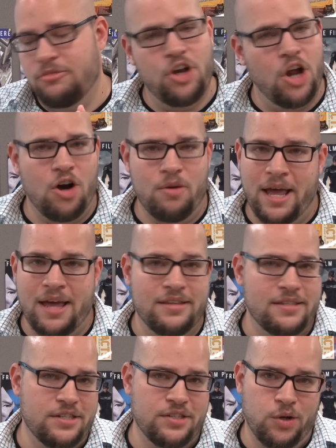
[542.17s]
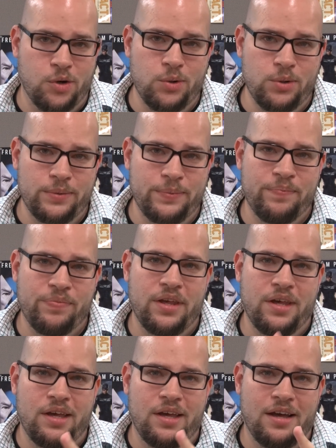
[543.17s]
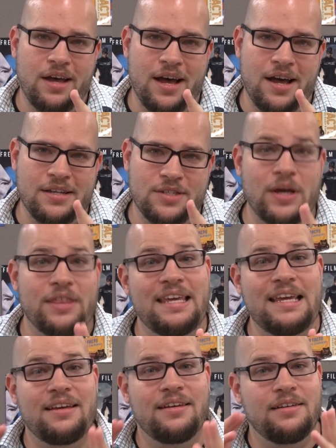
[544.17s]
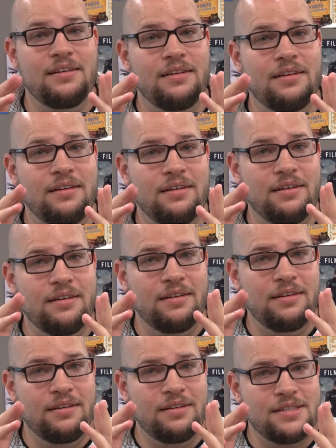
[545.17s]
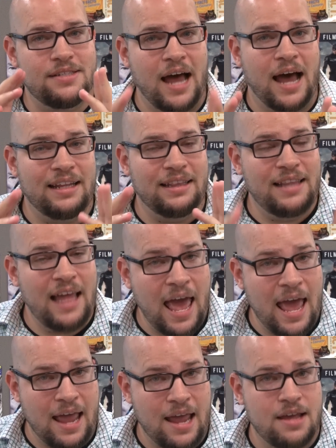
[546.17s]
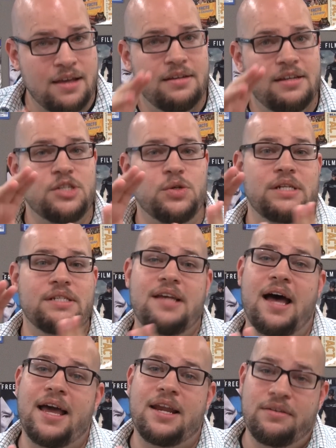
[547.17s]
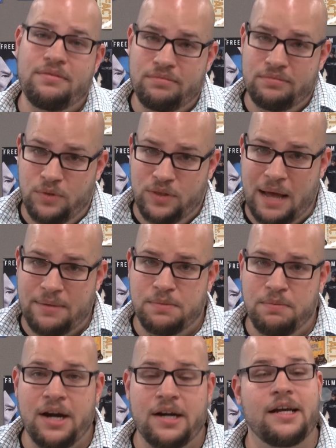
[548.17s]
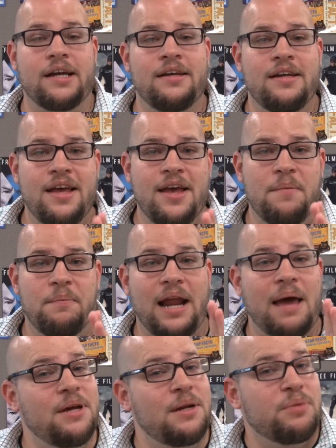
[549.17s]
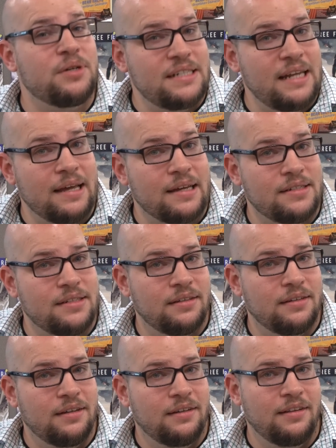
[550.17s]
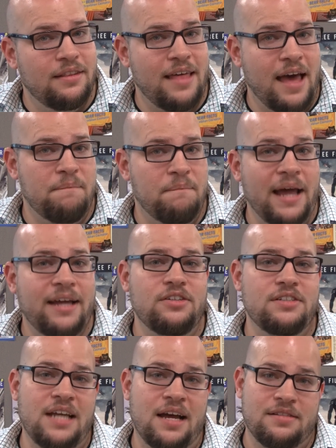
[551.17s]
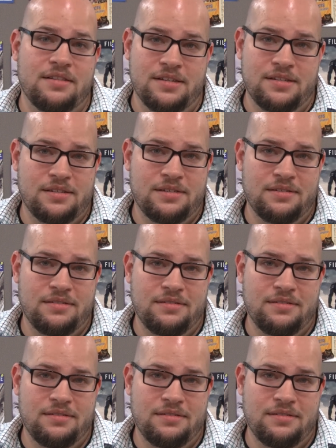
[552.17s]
no, man, this isn't cool. Uh, so I think Scott Lang is going to side with Captain America. But I'm going to predict that Michael Douglas,